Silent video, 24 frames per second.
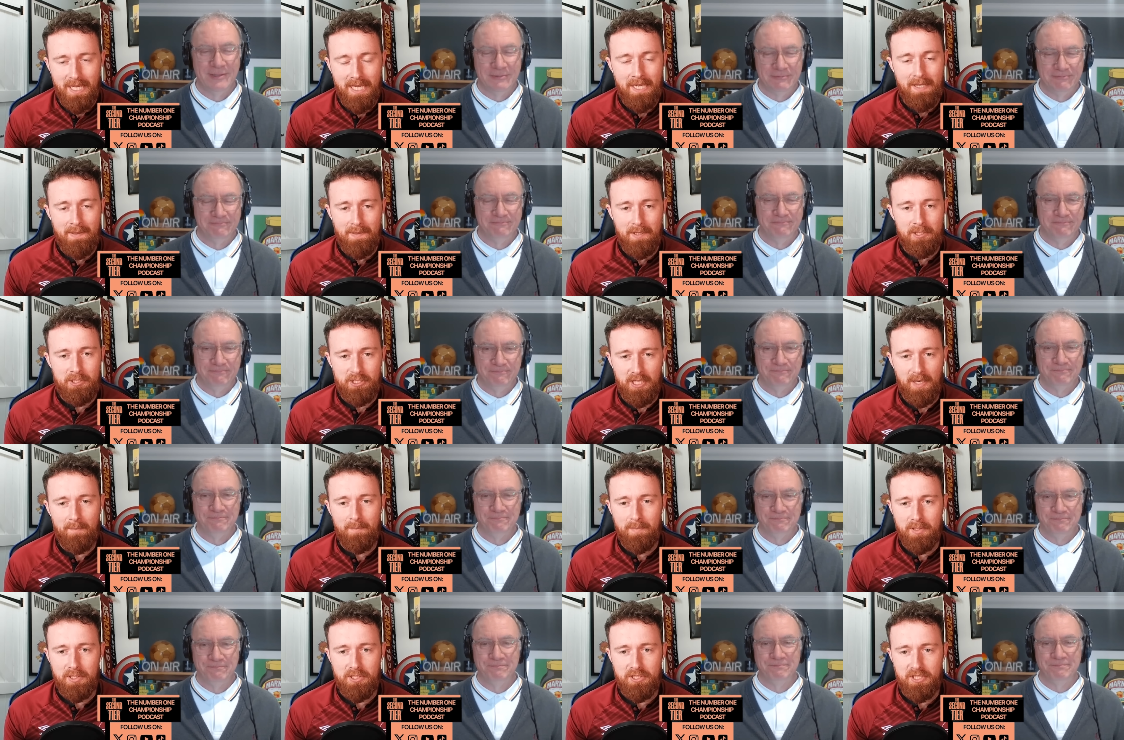Speaker 1: in the
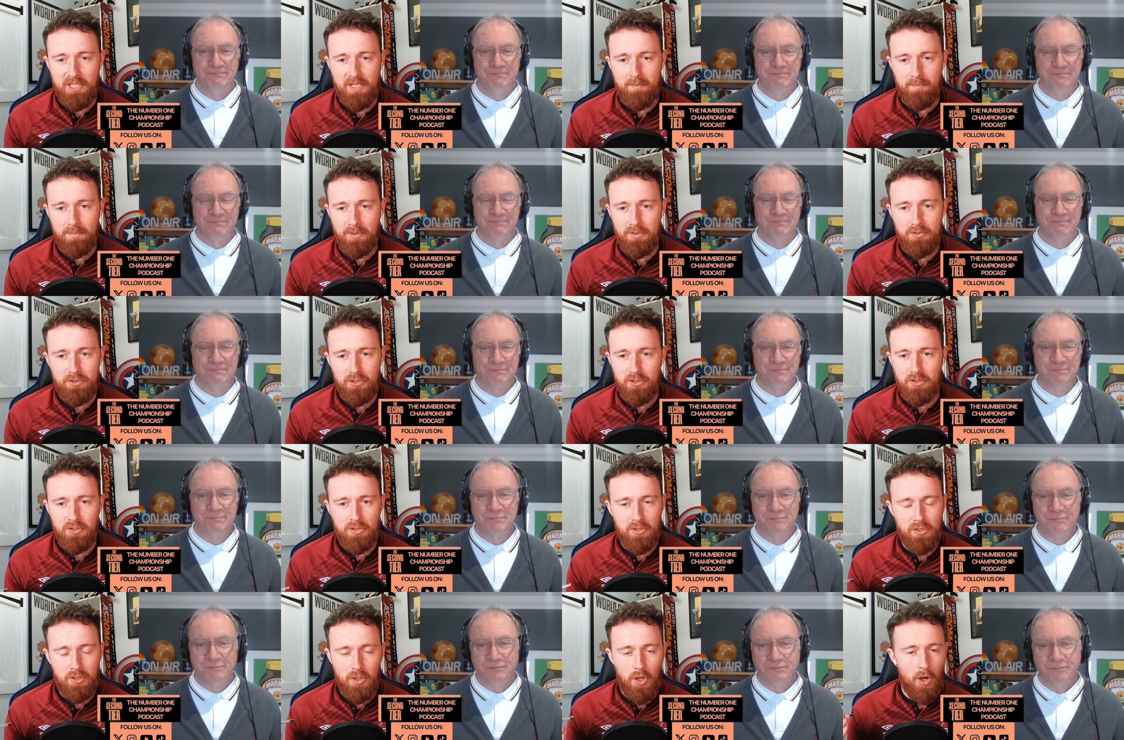Championship, but
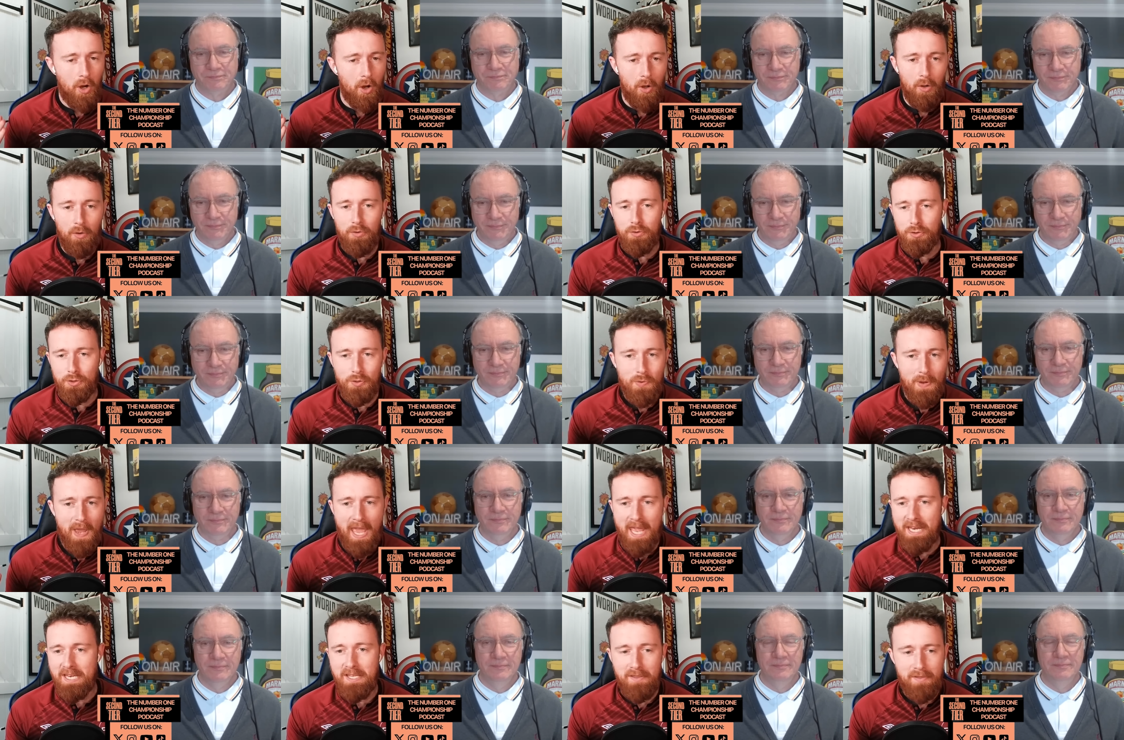just can't do
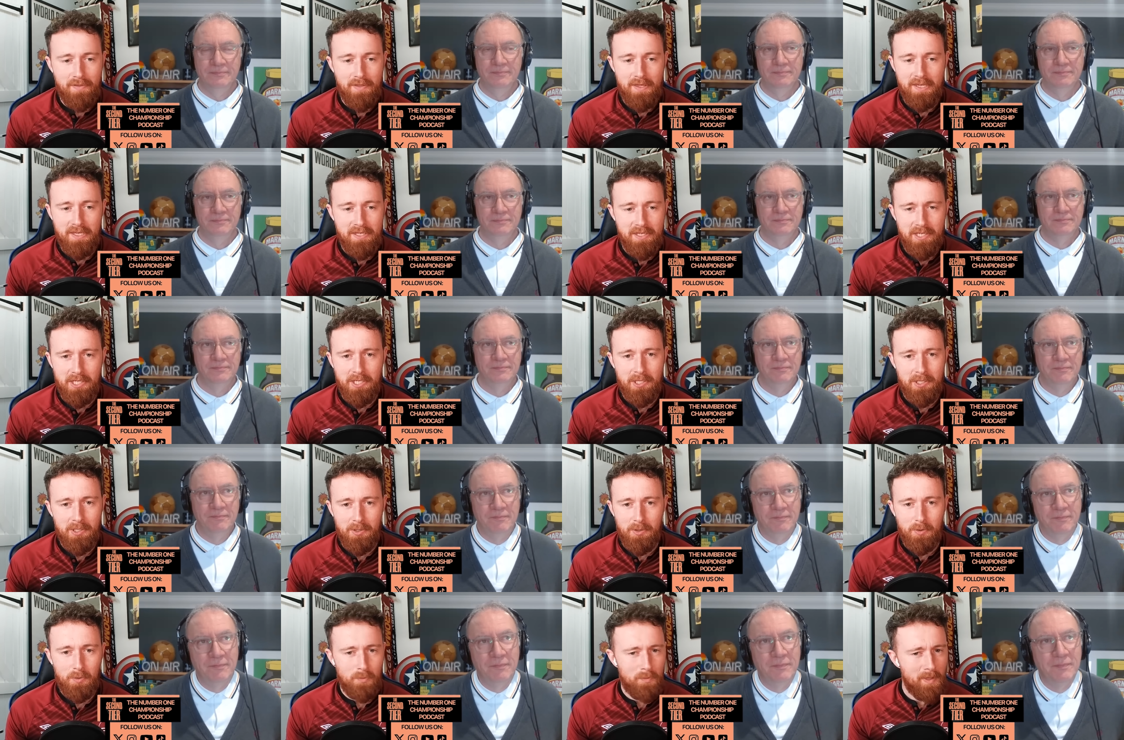anything
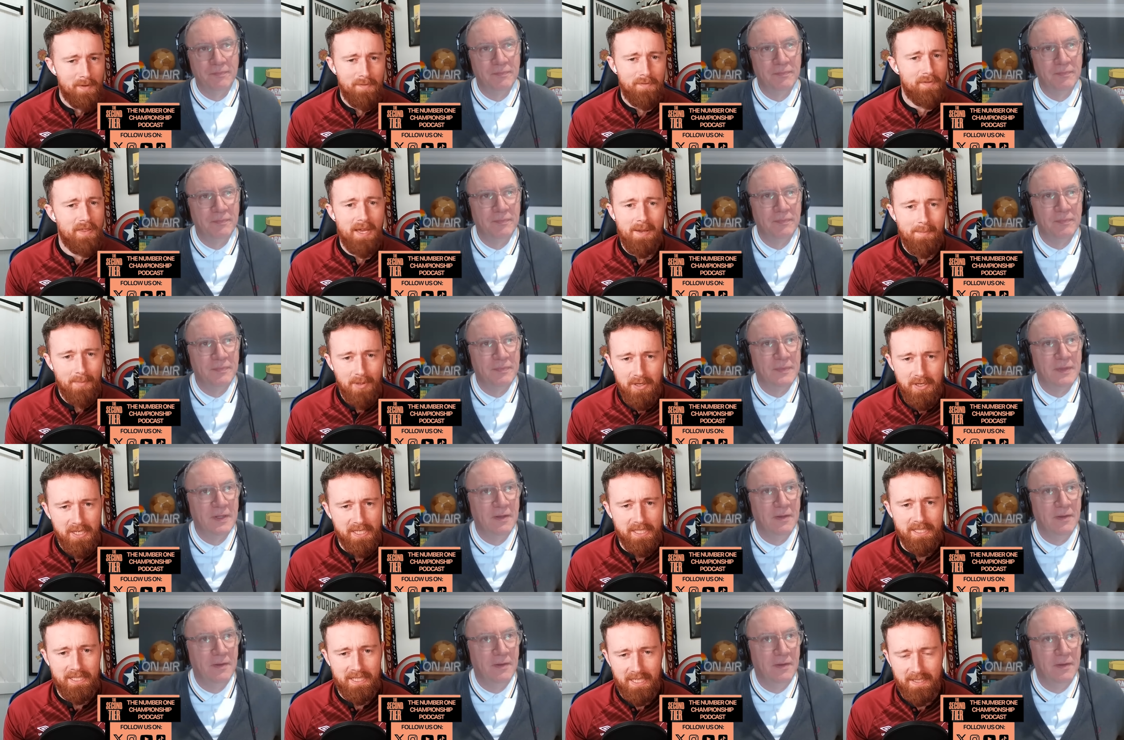with that
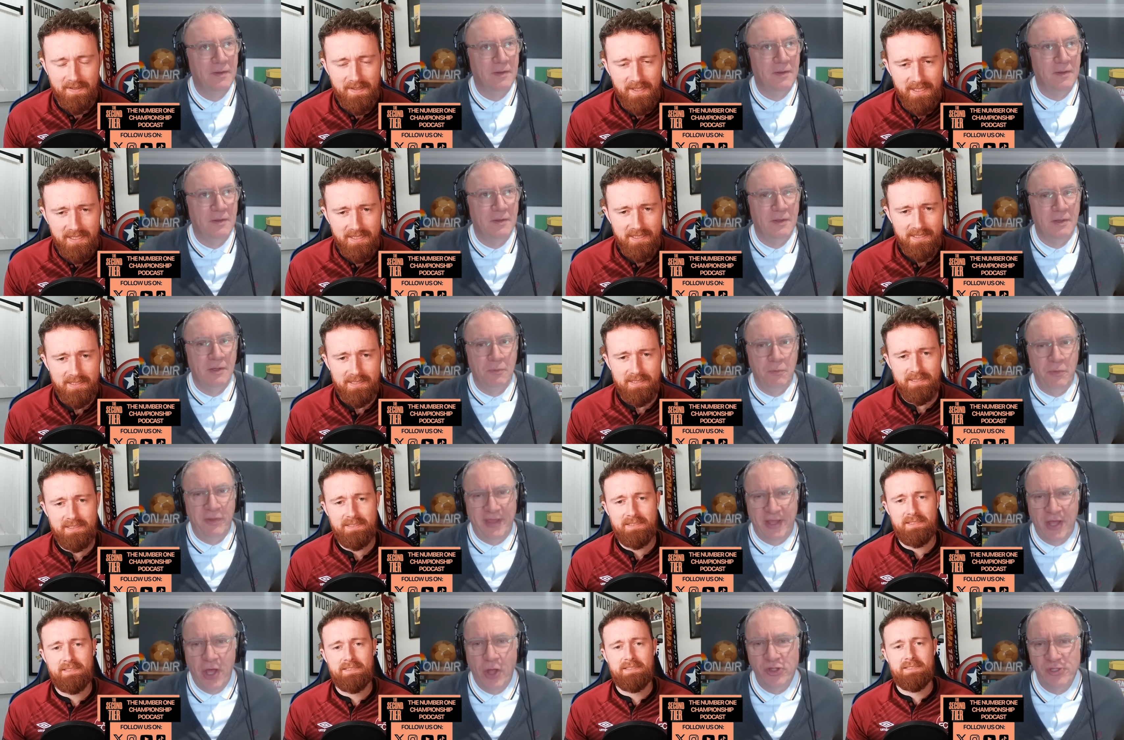money, can they? Well,
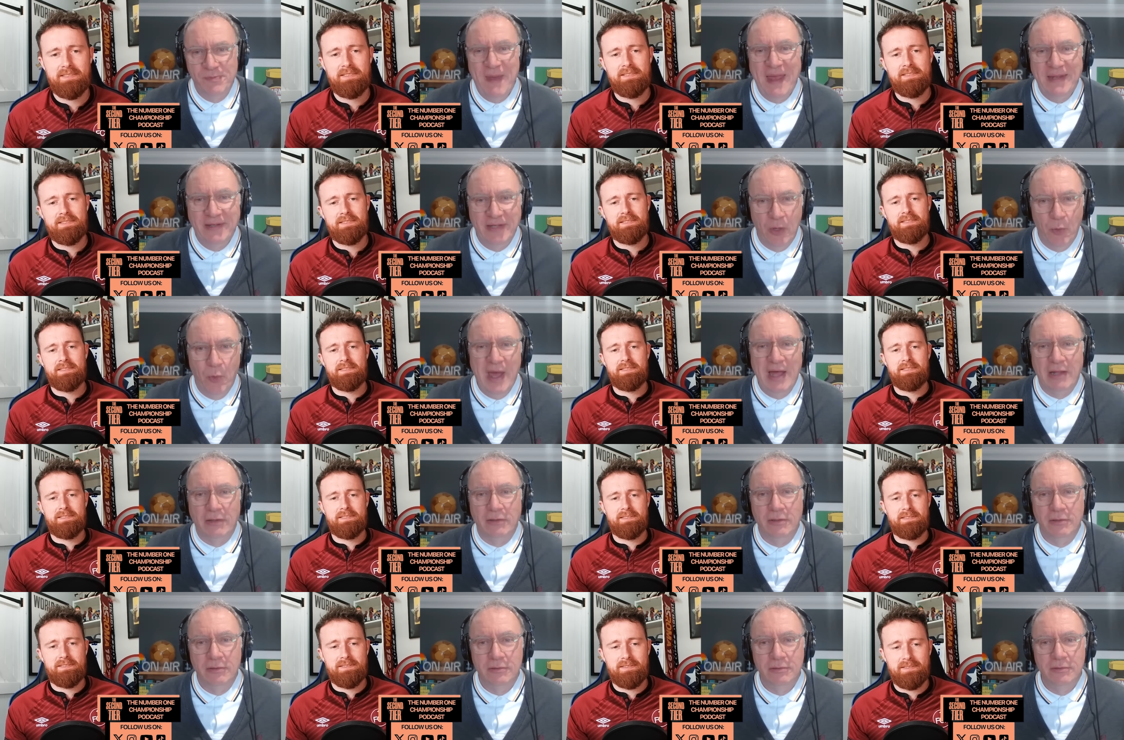they can't spend it
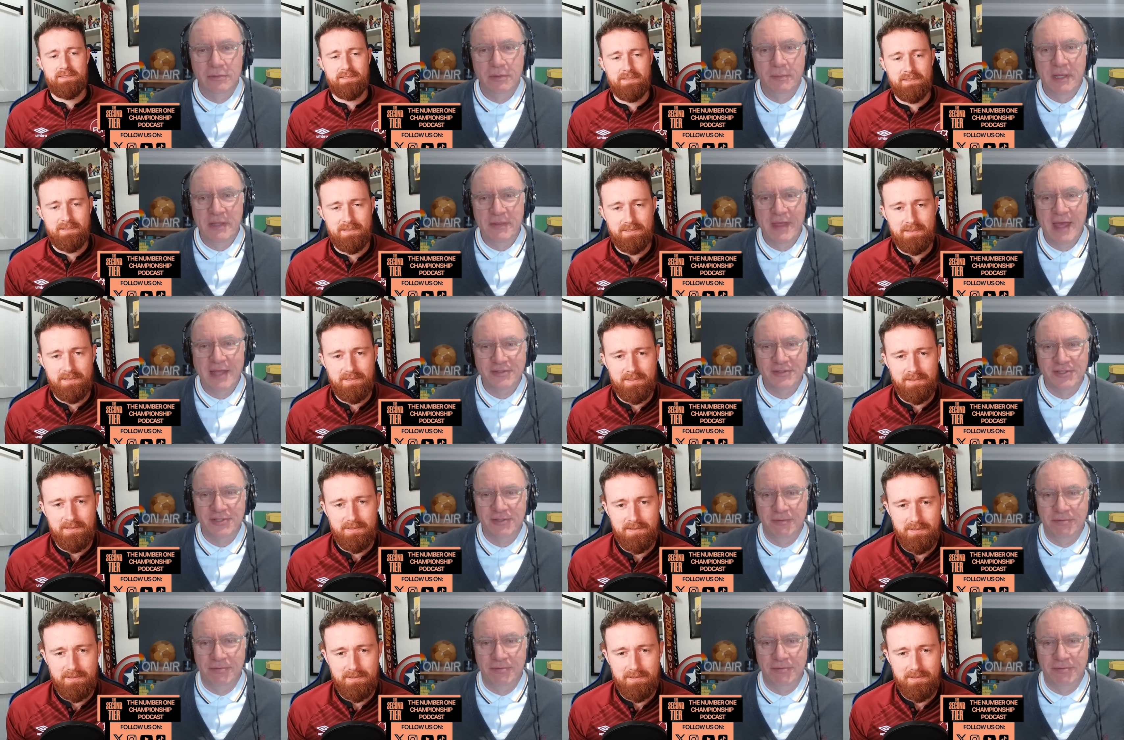well.
Speaker 2: I mean, that's